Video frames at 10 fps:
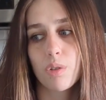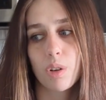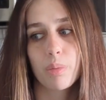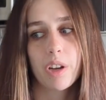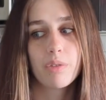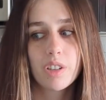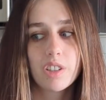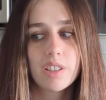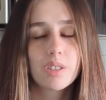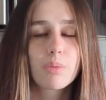core brain
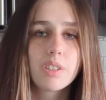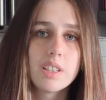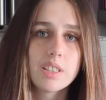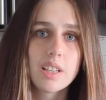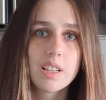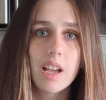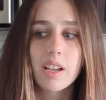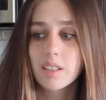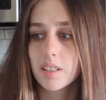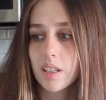regions releasing
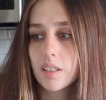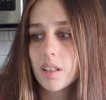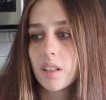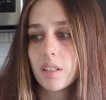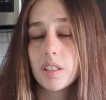excess